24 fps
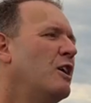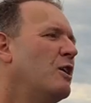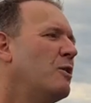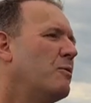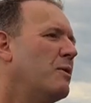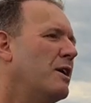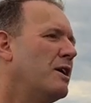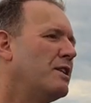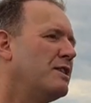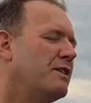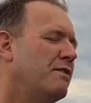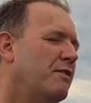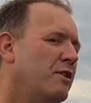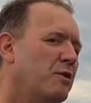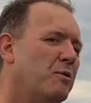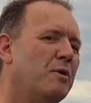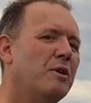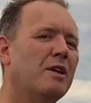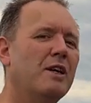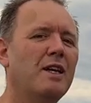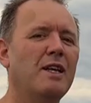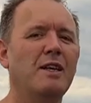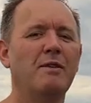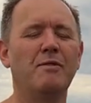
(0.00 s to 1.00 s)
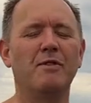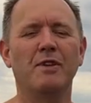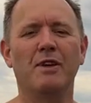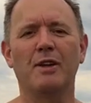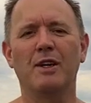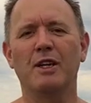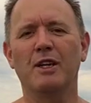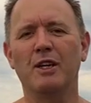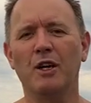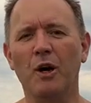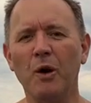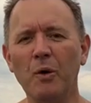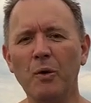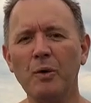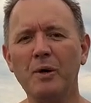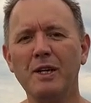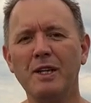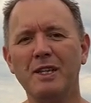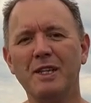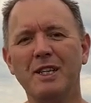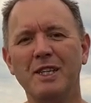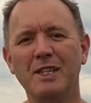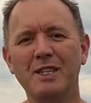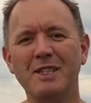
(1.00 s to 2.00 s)
Whereas if you're working in very cold
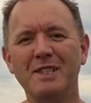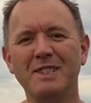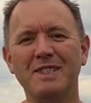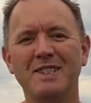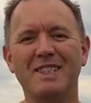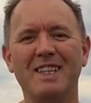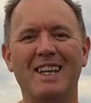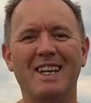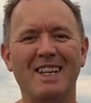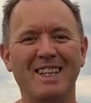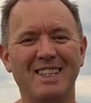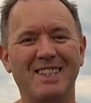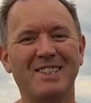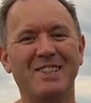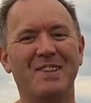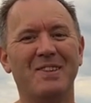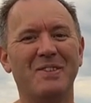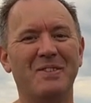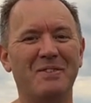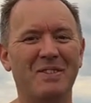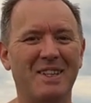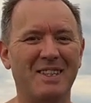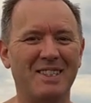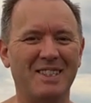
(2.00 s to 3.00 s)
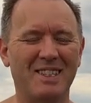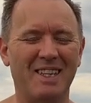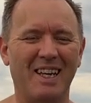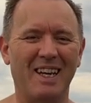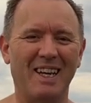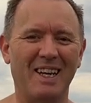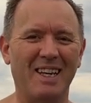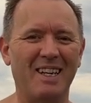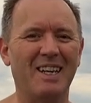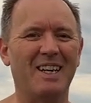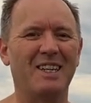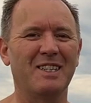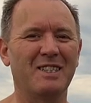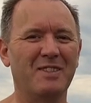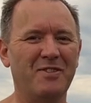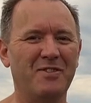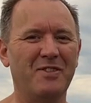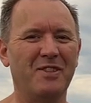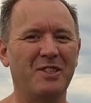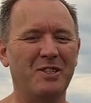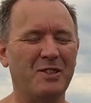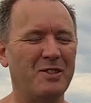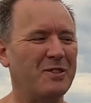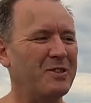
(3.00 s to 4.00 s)
conditions, then it's almost like an
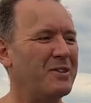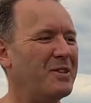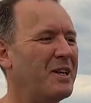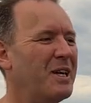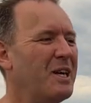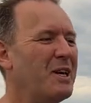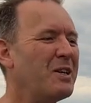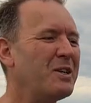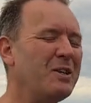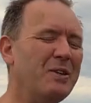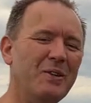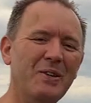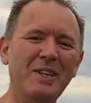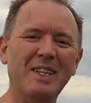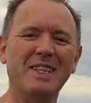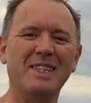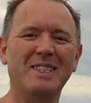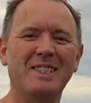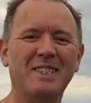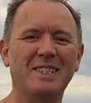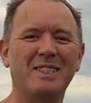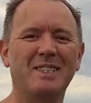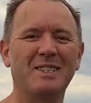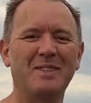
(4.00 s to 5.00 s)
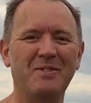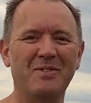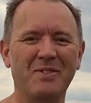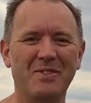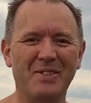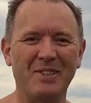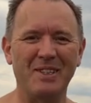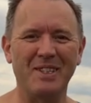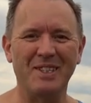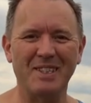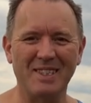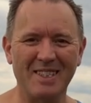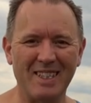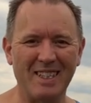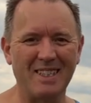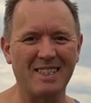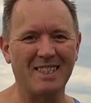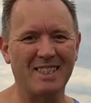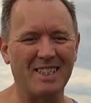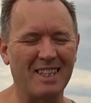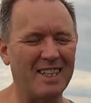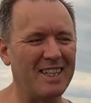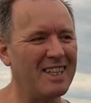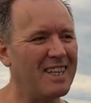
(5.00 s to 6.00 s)
artificial cooling system for your
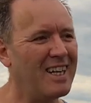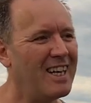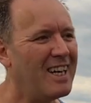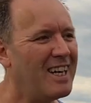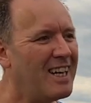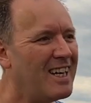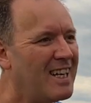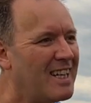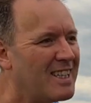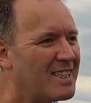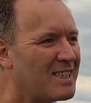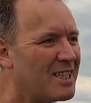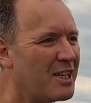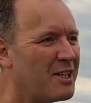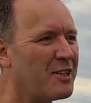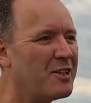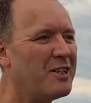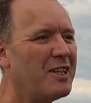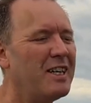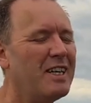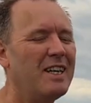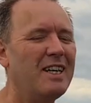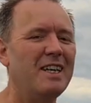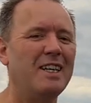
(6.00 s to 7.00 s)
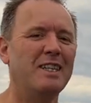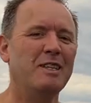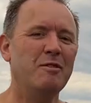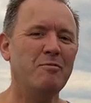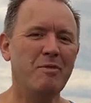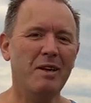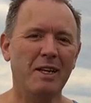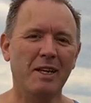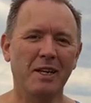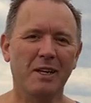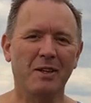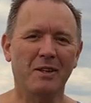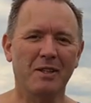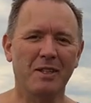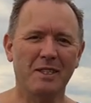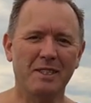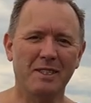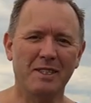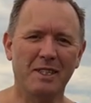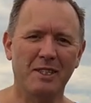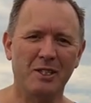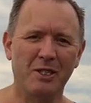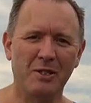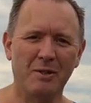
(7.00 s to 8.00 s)
sensor. So depending on the
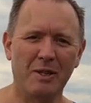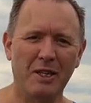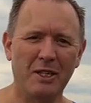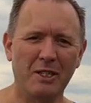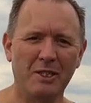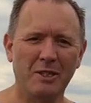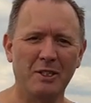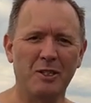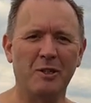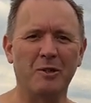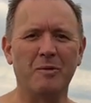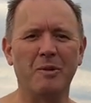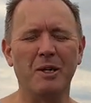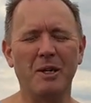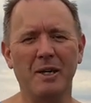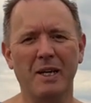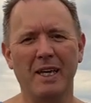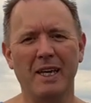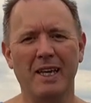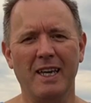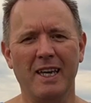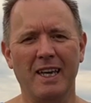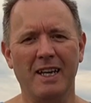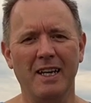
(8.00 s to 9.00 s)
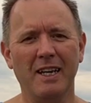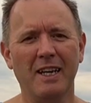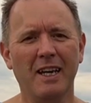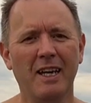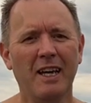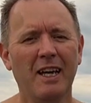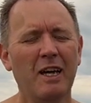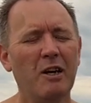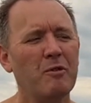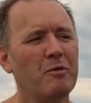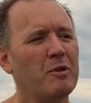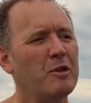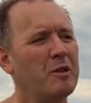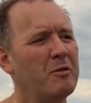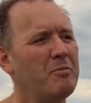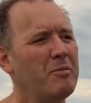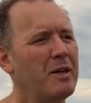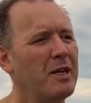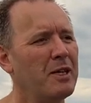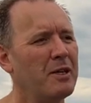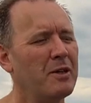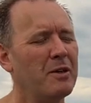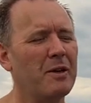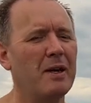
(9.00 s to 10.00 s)
situation you're working in will
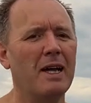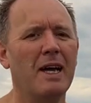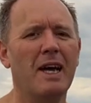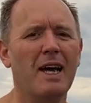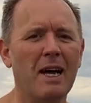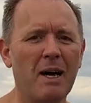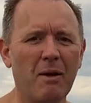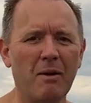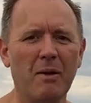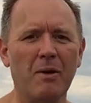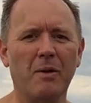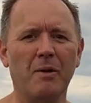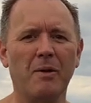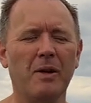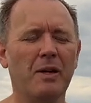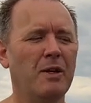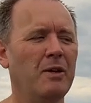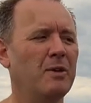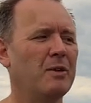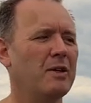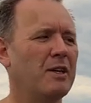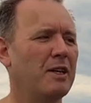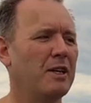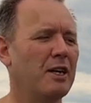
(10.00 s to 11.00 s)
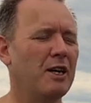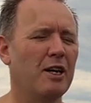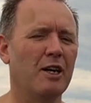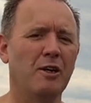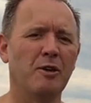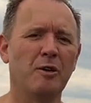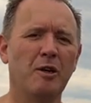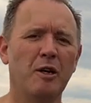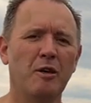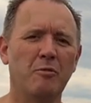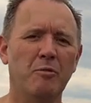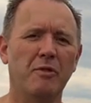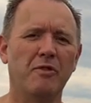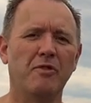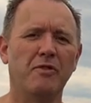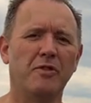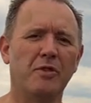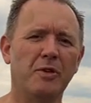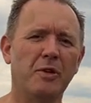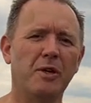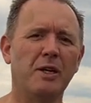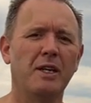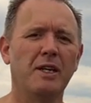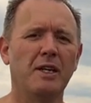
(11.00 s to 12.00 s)
depend on how long you can go
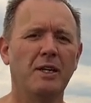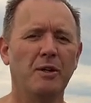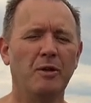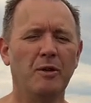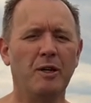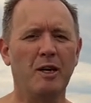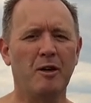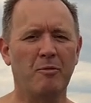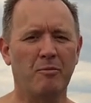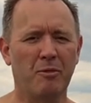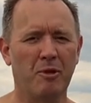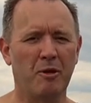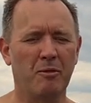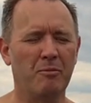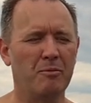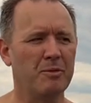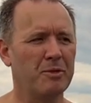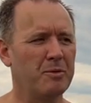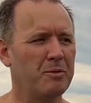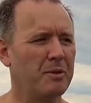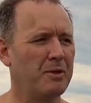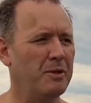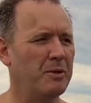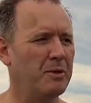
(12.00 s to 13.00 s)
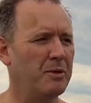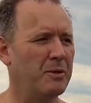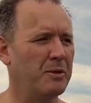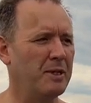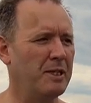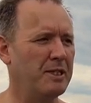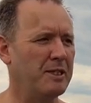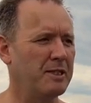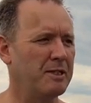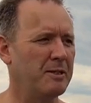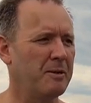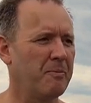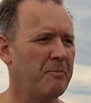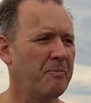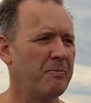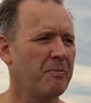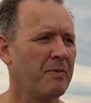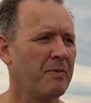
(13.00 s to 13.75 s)
before you get problems with noise.